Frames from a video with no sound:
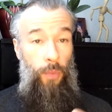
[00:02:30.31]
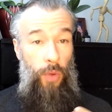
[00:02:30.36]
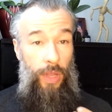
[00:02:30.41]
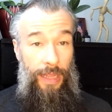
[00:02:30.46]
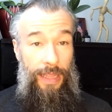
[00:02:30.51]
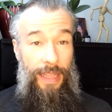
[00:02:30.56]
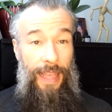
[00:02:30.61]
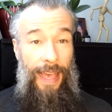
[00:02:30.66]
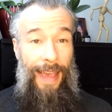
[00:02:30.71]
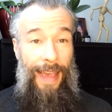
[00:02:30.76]

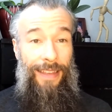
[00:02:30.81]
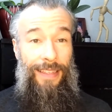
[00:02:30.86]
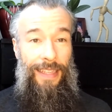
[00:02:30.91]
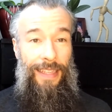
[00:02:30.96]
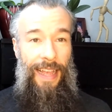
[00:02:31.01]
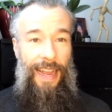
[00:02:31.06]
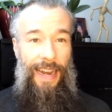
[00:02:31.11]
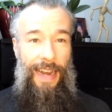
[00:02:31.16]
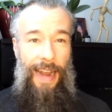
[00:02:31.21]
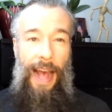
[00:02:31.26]
with
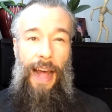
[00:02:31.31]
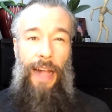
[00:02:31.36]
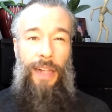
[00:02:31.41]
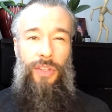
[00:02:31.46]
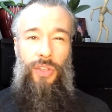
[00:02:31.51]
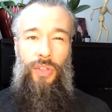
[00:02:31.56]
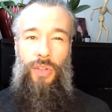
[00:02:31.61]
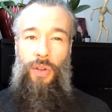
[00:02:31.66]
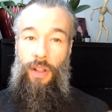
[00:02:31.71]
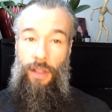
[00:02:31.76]
taste and
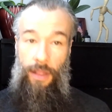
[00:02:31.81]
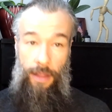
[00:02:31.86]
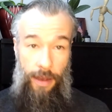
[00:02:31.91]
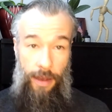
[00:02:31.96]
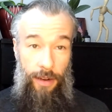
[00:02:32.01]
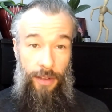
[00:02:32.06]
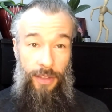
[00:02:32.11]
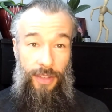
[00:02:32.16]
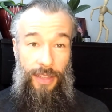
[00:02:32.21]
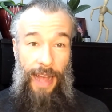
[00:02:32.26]
also a
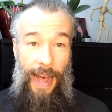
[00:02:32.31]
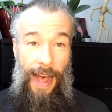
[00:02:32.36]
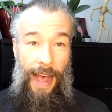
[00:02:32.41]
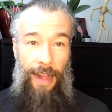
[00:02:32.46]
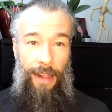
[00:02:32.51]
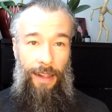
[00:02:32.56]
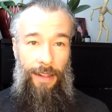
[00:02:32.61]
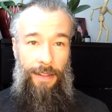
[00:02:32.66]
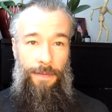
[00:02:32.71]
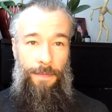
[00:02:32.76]
lot of
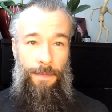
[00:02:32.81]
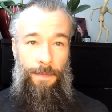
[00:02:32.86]
style.